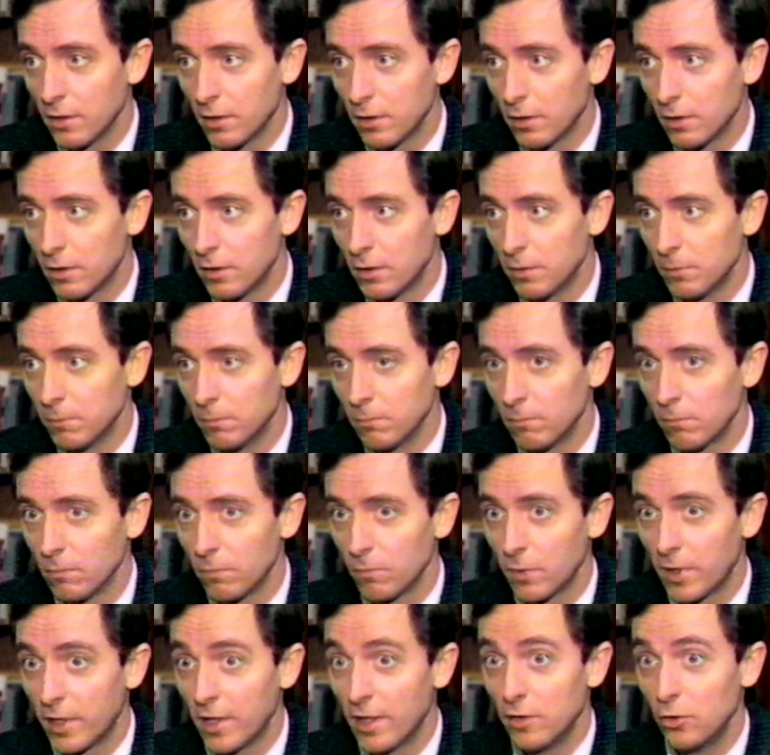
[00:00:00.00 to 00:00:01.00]

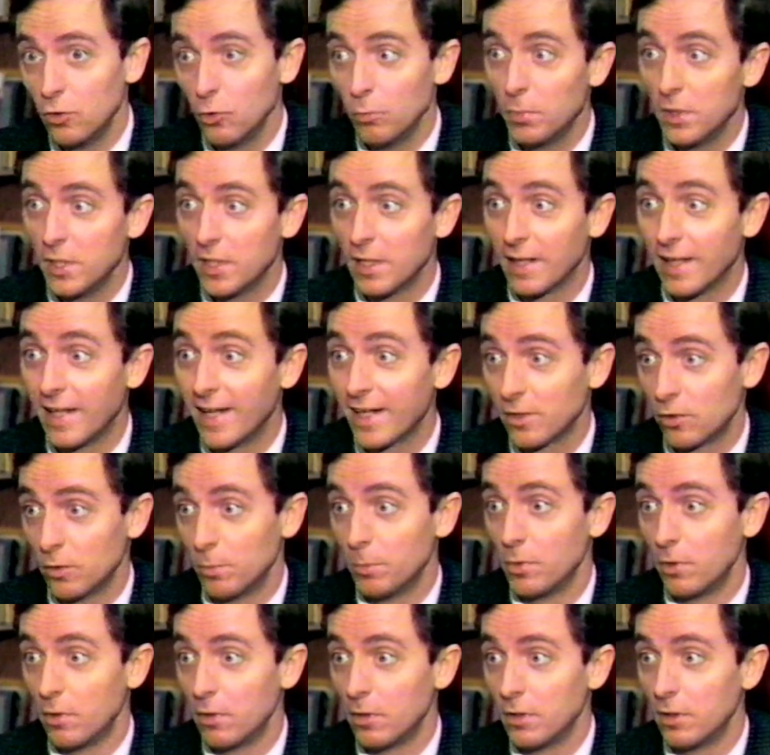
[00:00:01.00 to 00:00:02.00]
Can you be
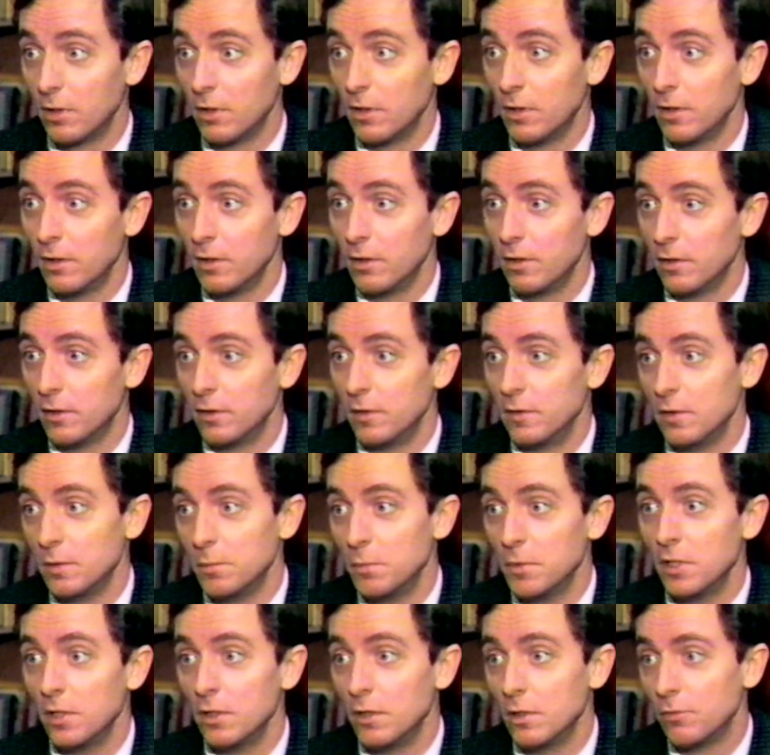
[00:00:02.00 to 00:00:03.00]
electable in the
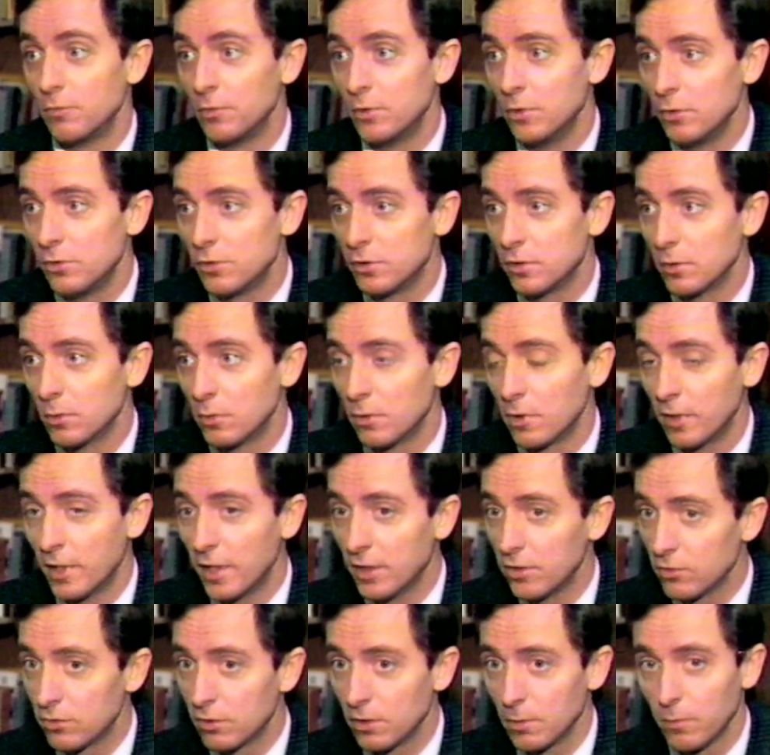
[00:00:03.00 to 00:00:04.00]
immediate future? Well,
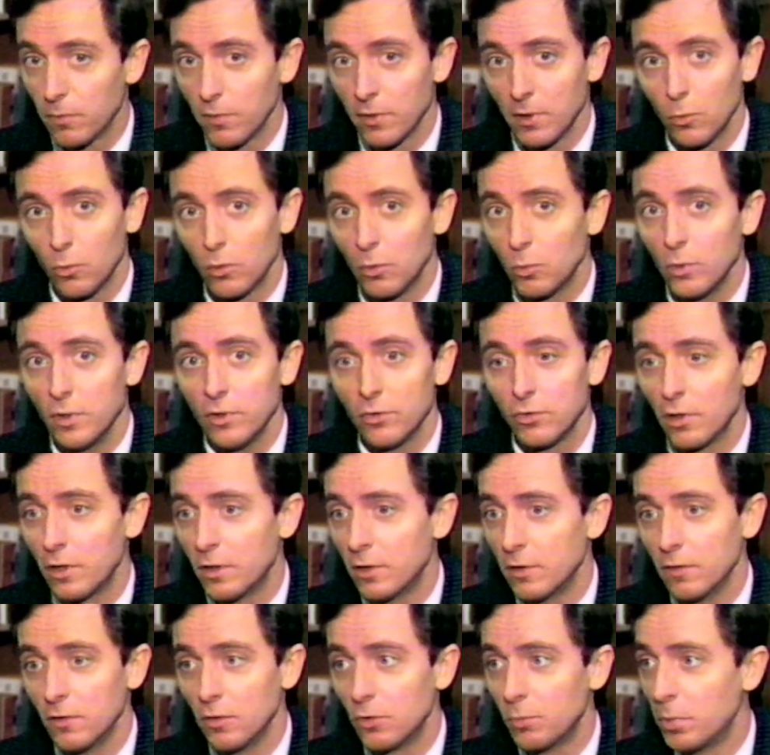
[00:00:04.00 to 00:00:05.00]
that's something when we
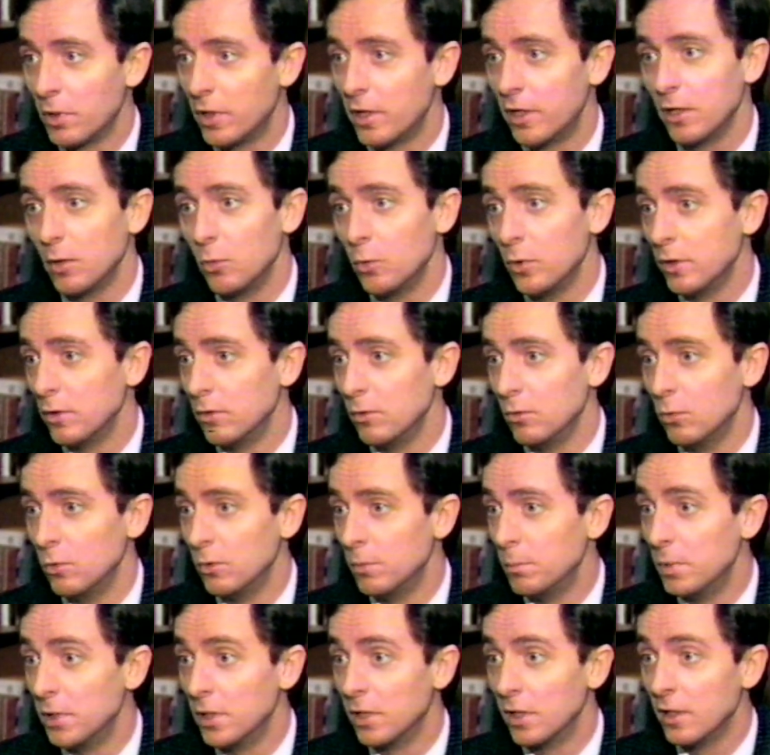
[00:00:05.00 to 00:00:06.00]
started this party we knew
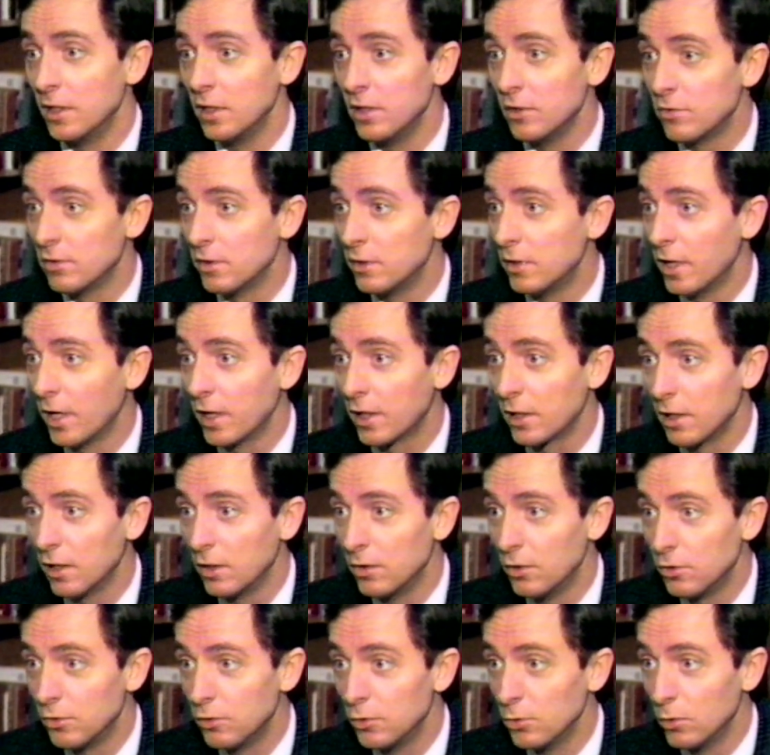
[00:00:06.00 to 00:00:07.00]
would be at least a
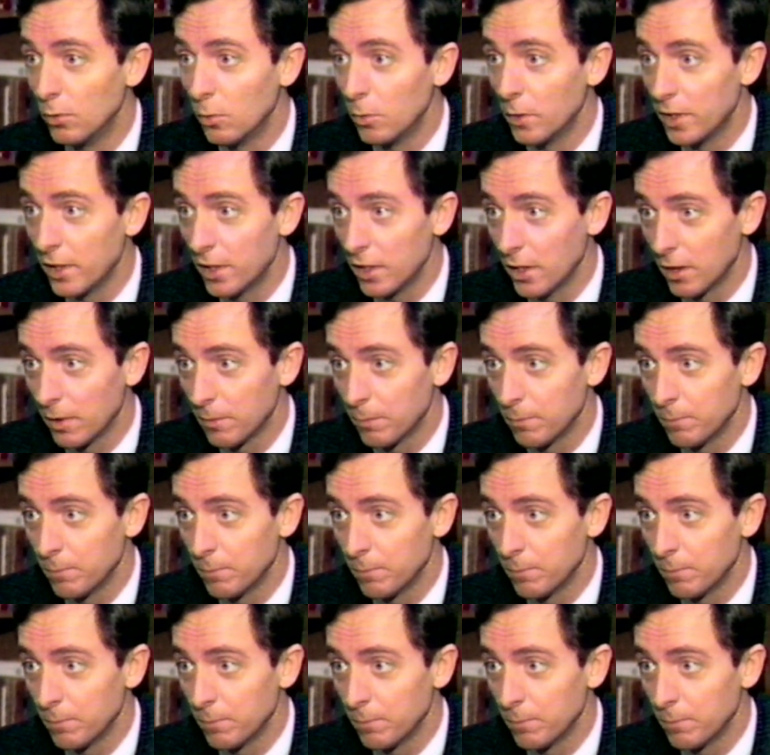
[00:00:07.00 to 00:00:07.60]
decade or two away.